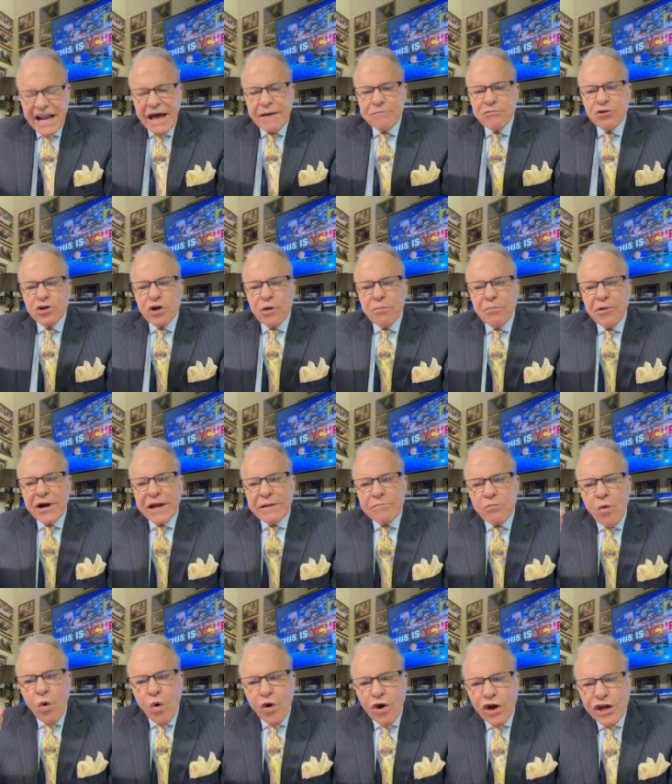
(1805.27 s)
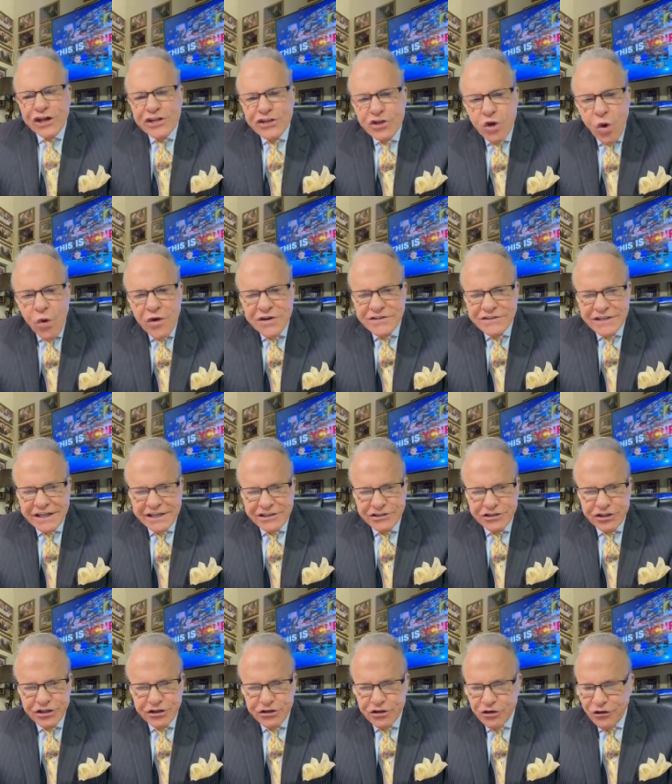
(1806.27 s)
I'm going to bring more anointing
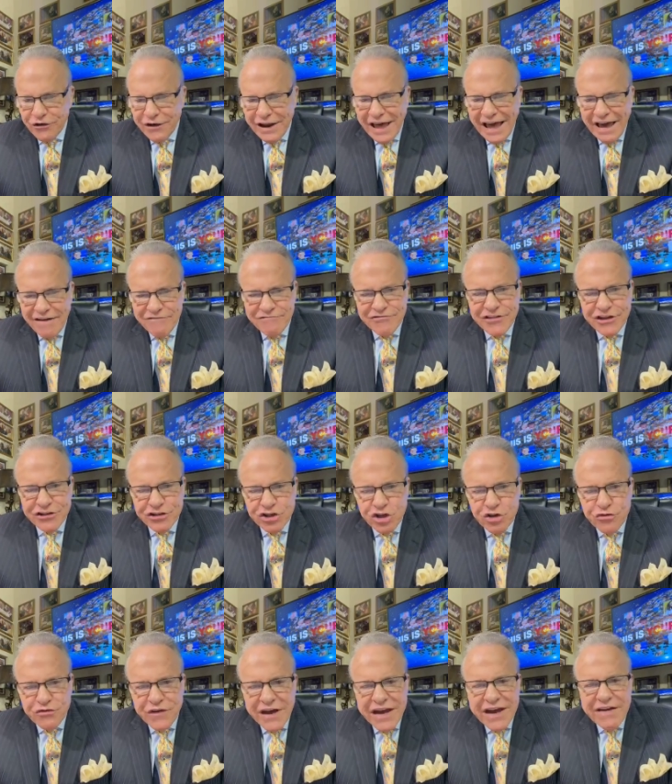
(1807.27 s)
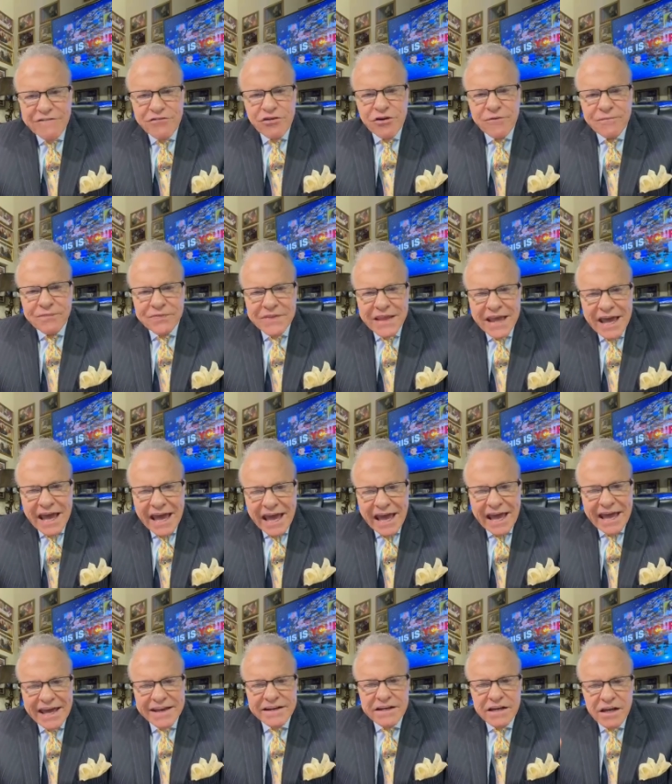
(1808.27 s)
to your life than you've ever
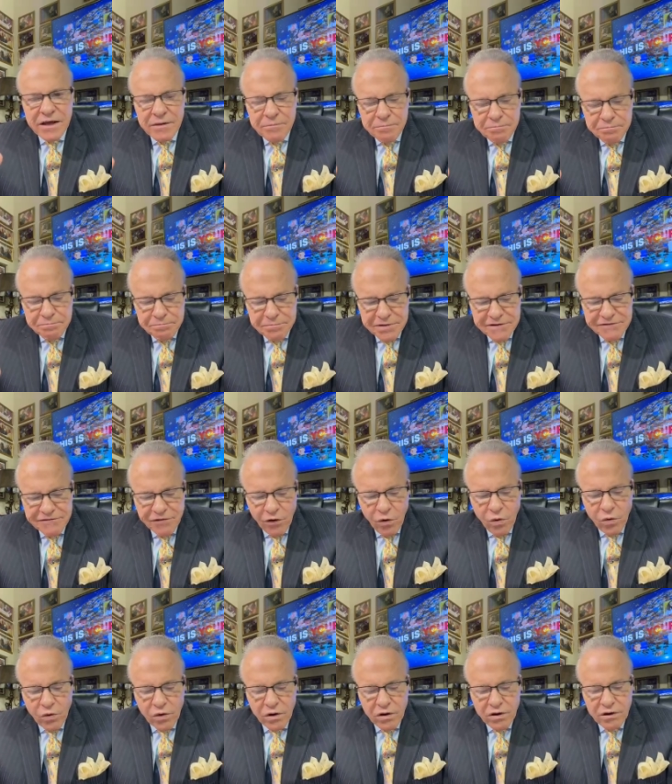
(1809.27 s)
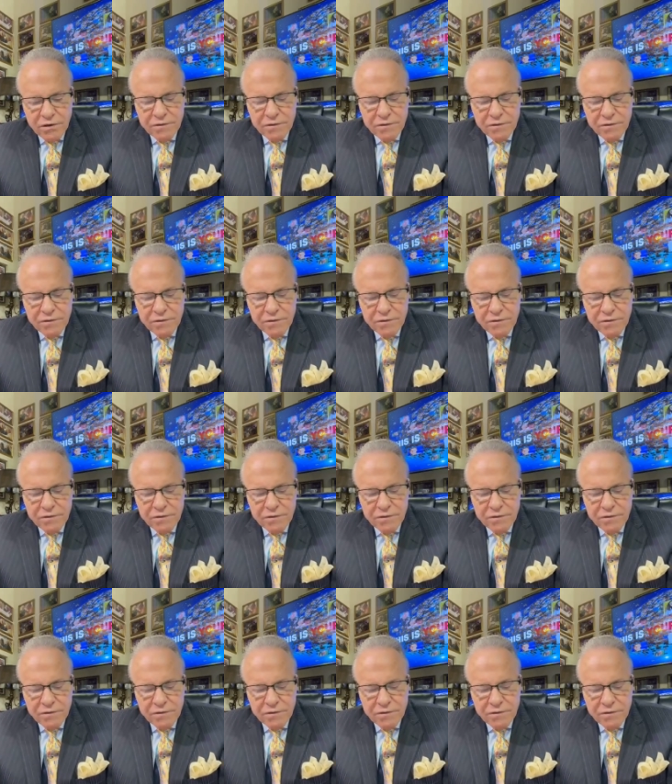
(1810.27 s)
had before.